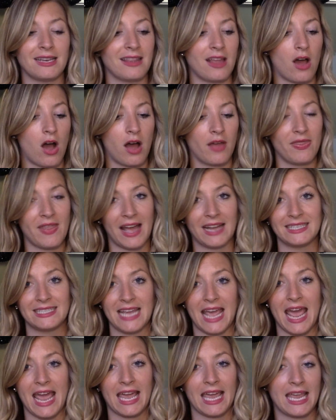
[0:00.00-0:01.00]
on that
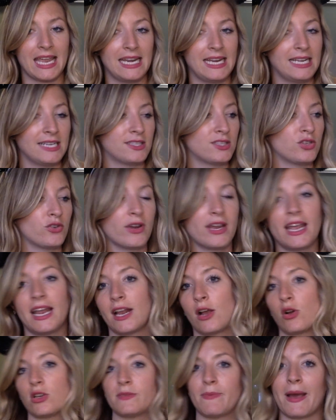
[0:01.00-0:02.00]
day in history, and it
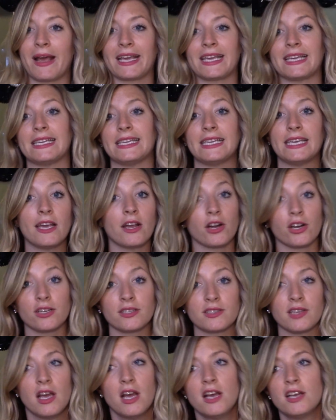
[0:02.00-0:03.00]
goes back
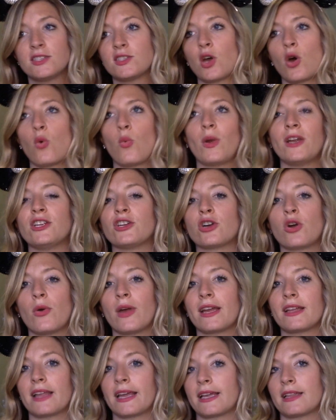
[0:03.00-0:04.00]
years. So when you're
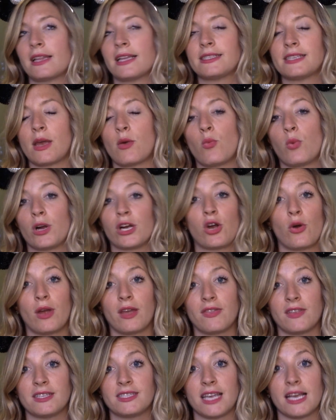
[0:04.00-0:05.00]
going, like, let's say we're going
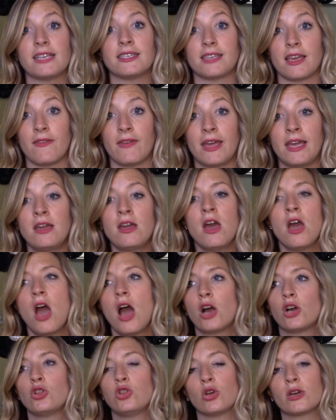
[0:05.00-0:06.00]
this Thanksgiving,
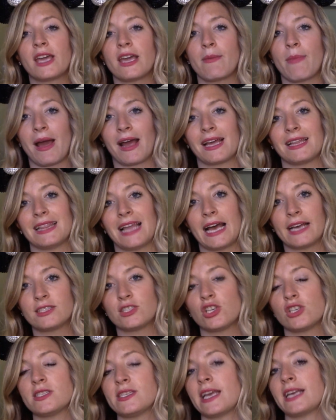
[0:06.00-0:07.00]
looking back at last
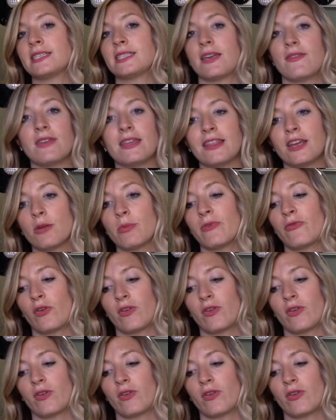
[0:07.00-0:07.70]
year's Thanksgiving, the year before